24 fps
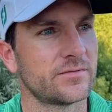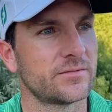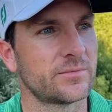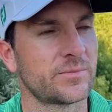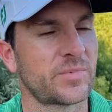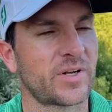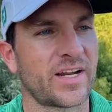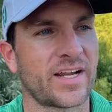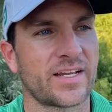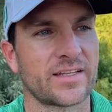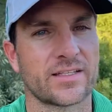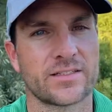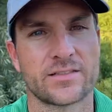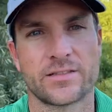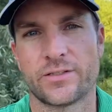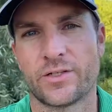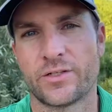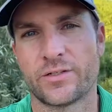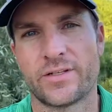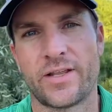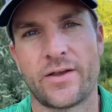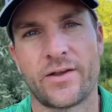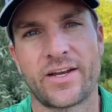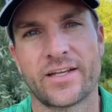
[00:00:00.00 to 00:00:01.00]
but I got this
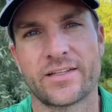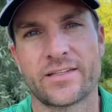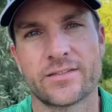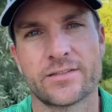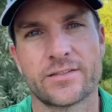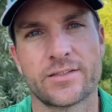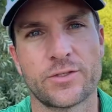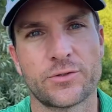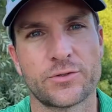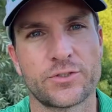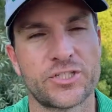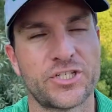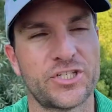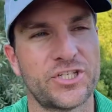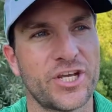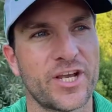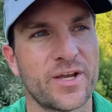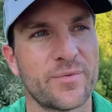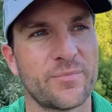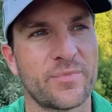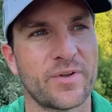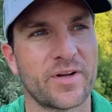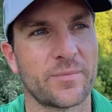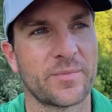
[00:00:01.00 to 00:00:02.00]
little, now I got this little
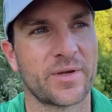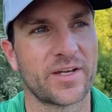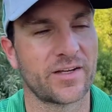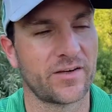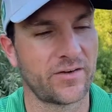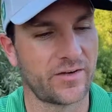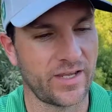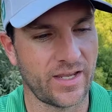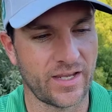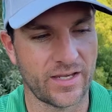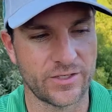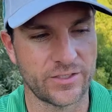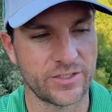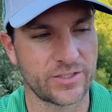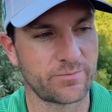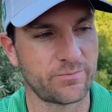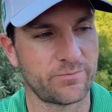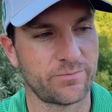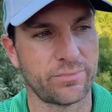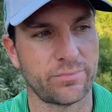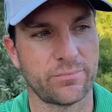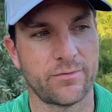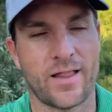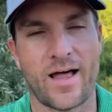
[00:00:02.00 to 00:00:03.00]
chip, and I'm like, okay, you just
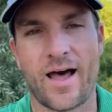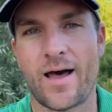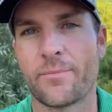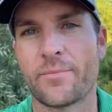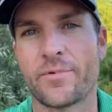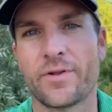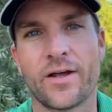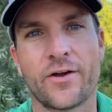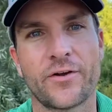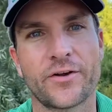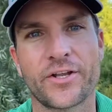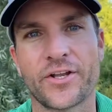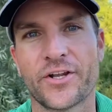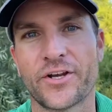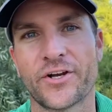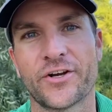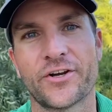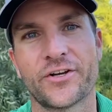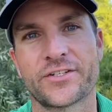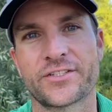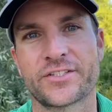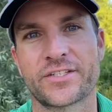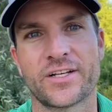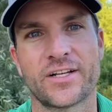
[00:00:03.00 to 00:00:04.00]
plop it out of
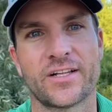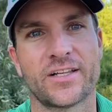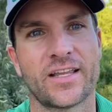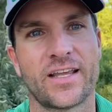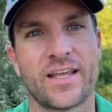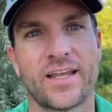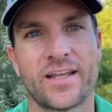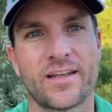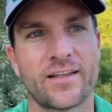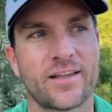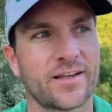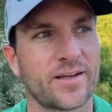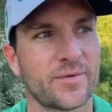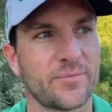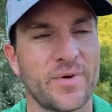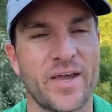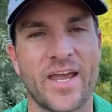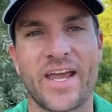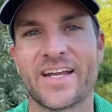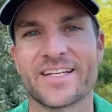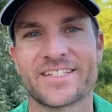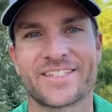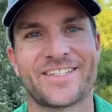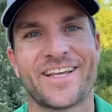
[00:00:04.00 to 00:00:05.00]
here. It's gonna land like a
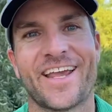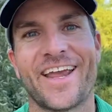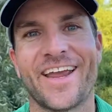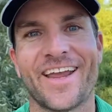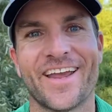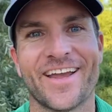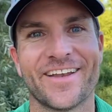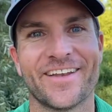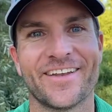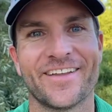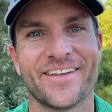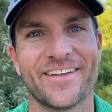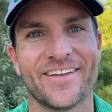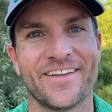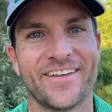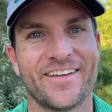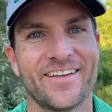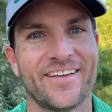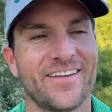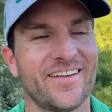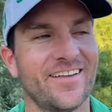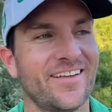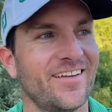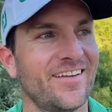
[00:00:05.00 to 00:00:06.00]
bag of sand.
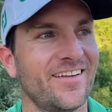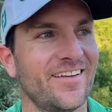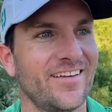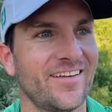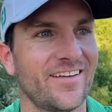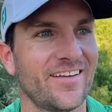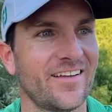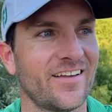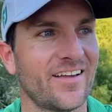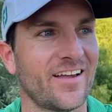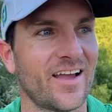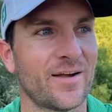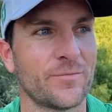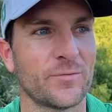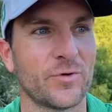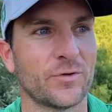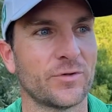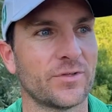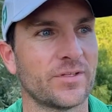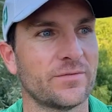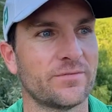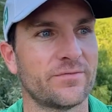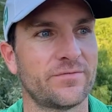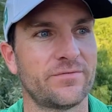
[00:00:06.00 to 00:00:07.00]
I'm
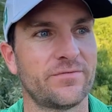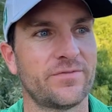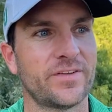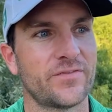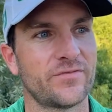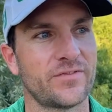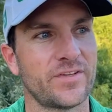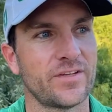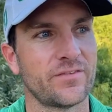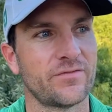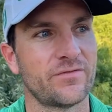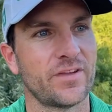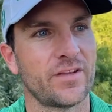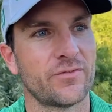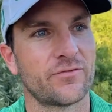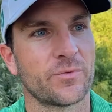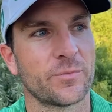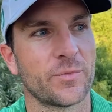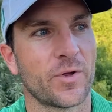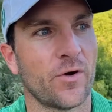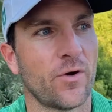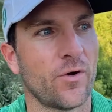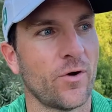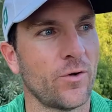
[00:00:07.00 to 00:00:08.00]
only 15 feet
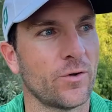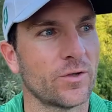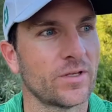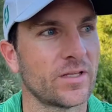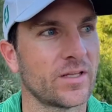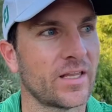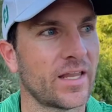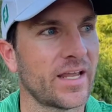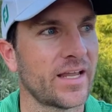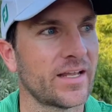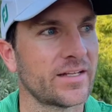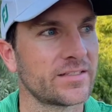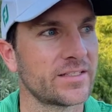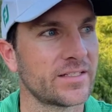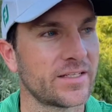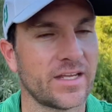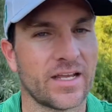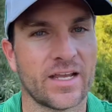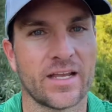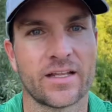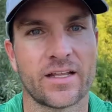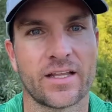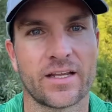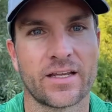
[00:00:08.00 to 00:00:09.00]
from the hole, and it lands
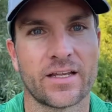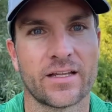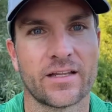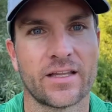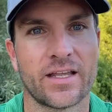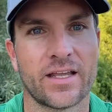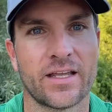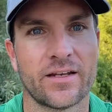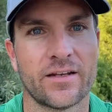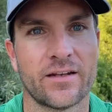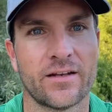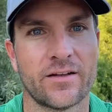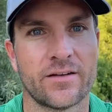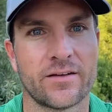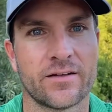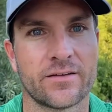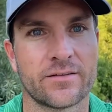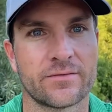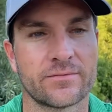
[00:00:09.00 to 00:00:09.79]
again like it landed on